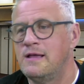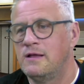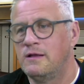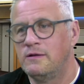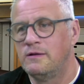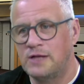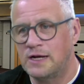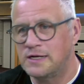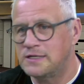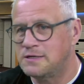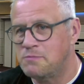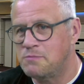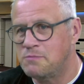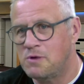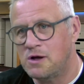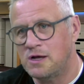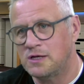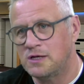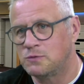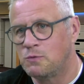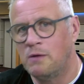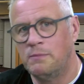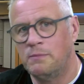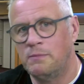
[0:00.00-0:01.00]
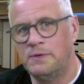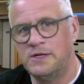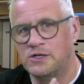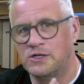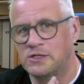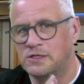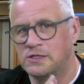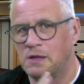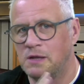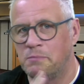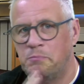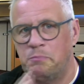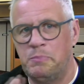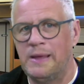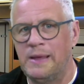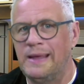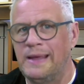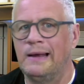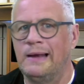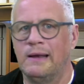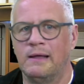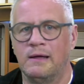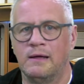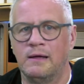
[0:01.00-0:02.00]
Data might as well be just a
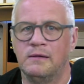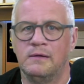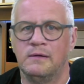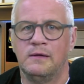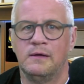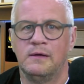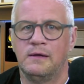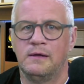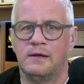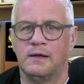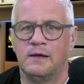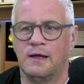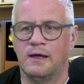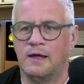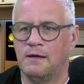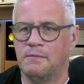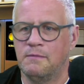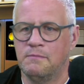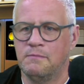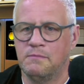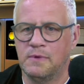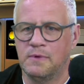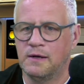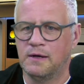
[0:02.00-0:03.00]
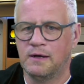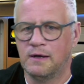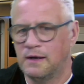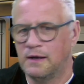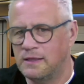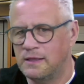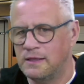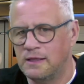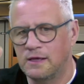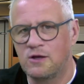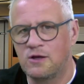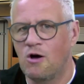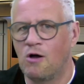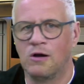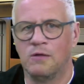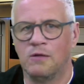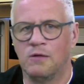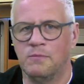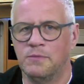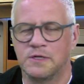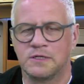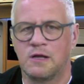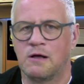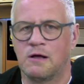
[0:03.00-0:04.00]
pillar in the
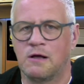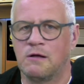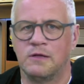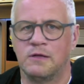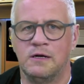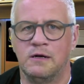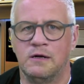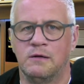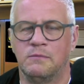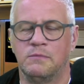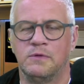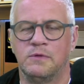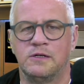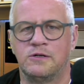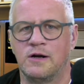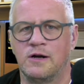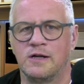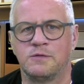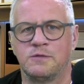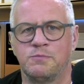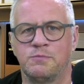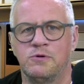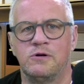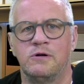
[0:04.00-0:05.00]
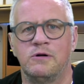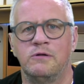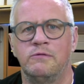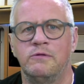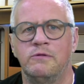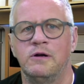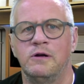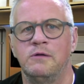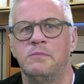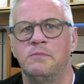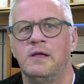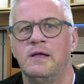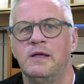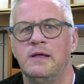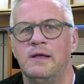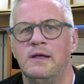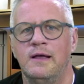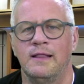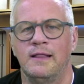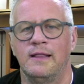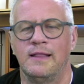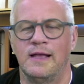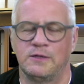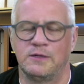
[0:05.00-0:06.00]
column that's holding up the transporter room,
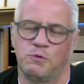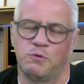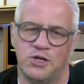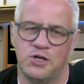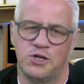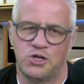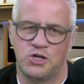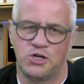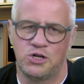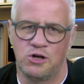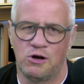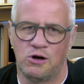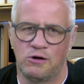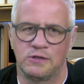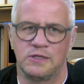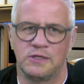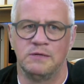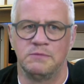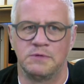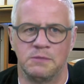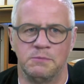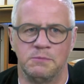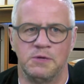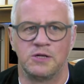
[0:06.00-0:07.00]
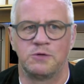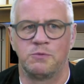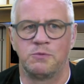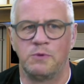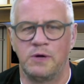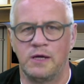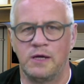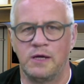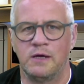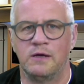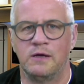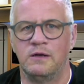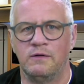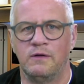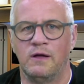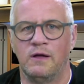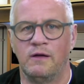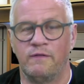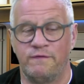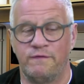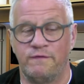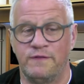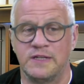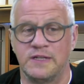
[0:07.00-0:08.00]
and that's why it shocked him so much when he heard
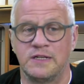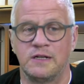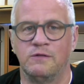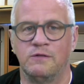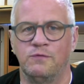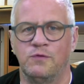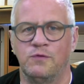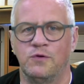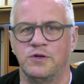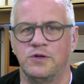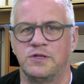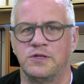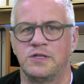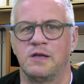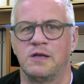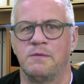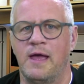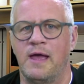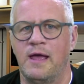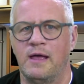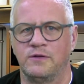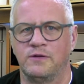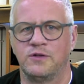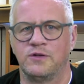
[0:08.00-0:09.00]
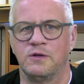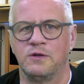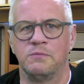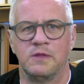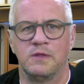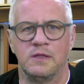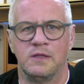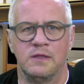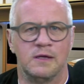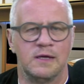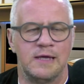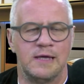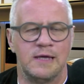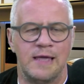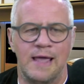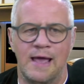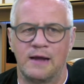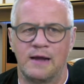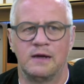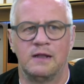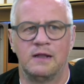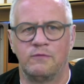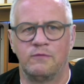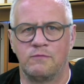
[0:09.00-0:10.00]
a physical voice come out of something that he
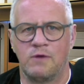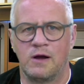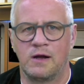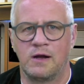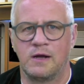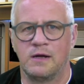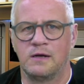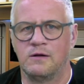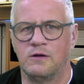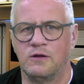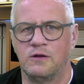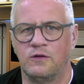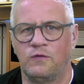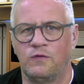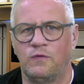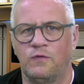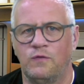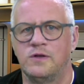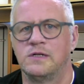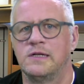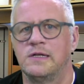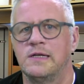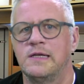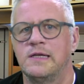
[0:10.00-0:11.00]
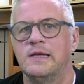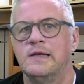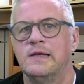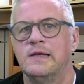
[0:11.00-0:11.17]
hadn't even recognized visually.